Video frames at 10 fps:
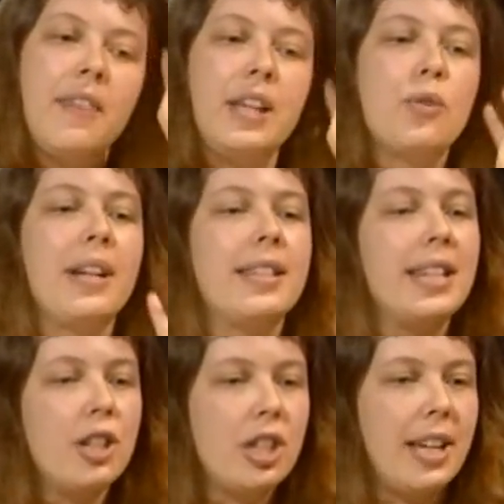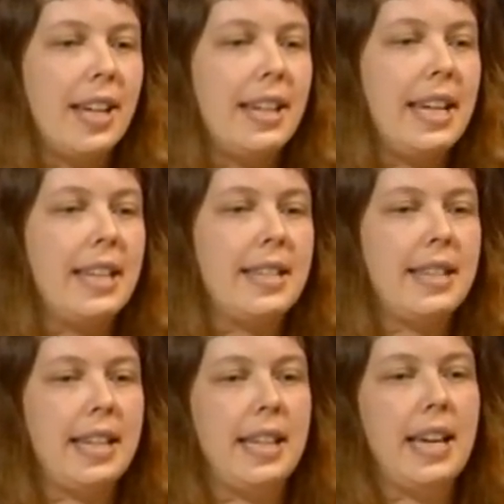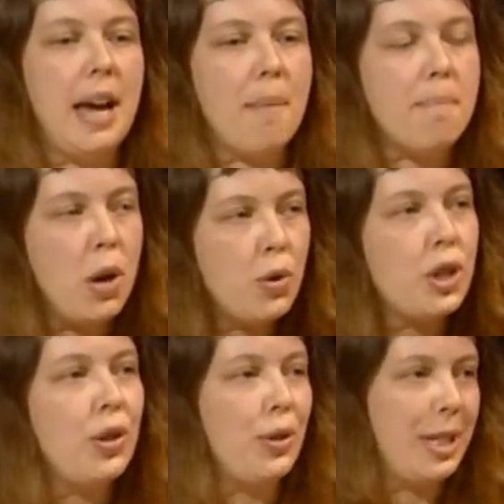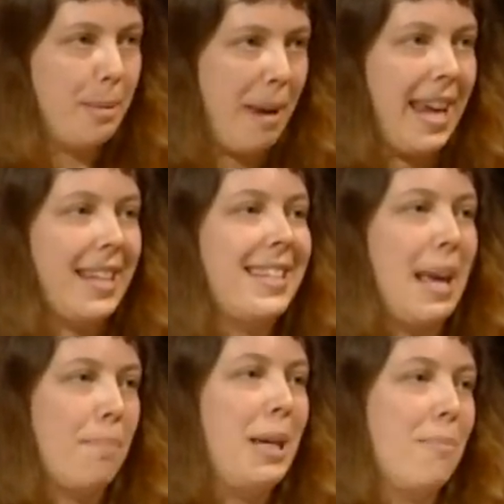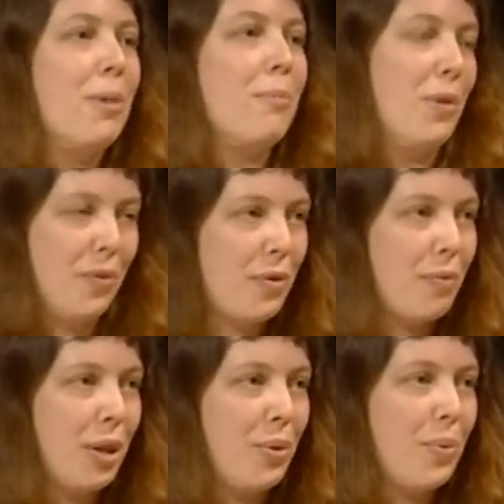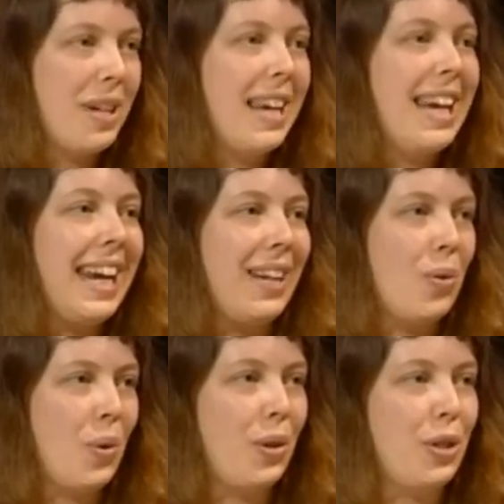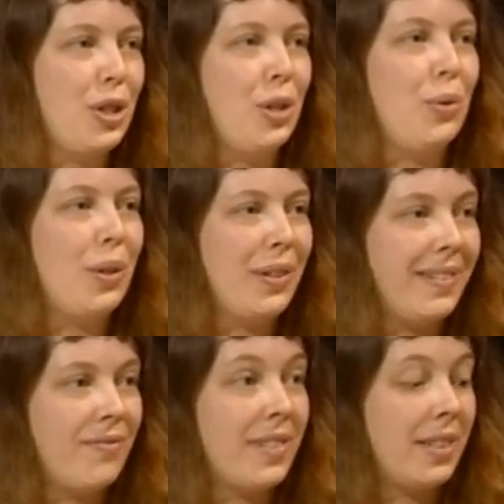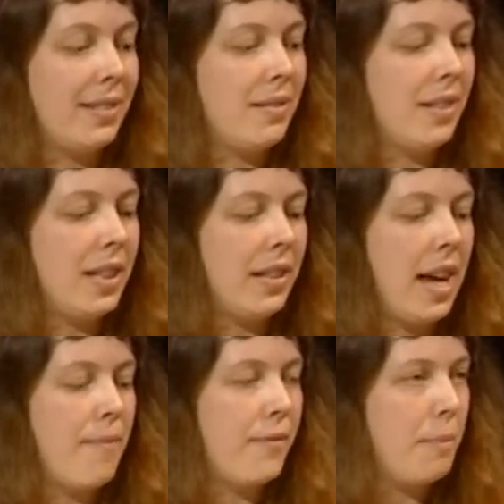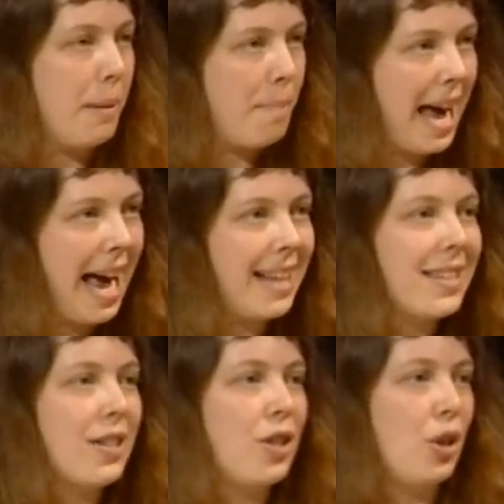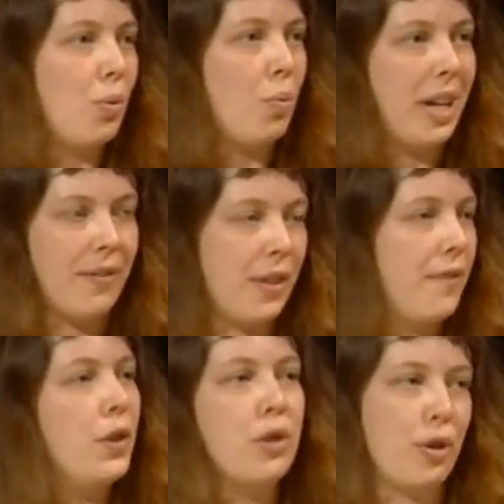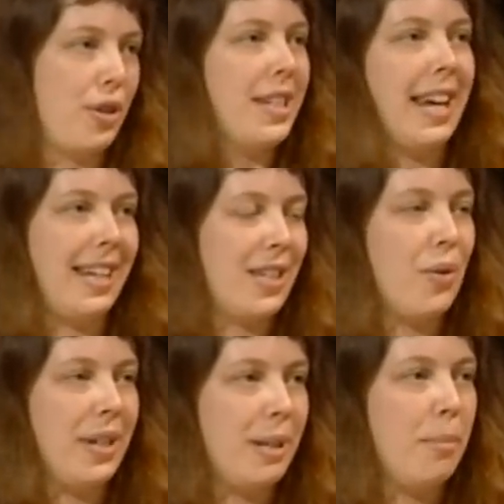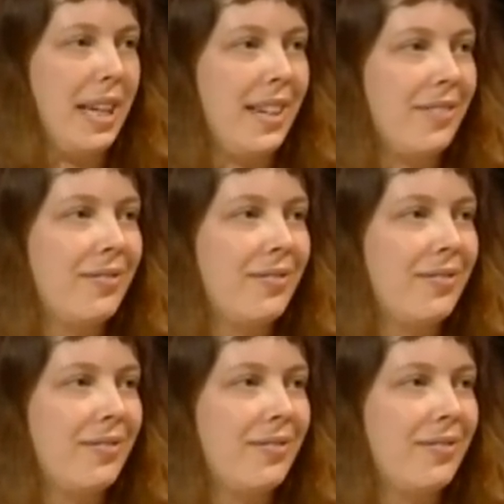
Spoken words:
The transition is the emotional space that people move through in order to come from the past to whatever the future state is going to be.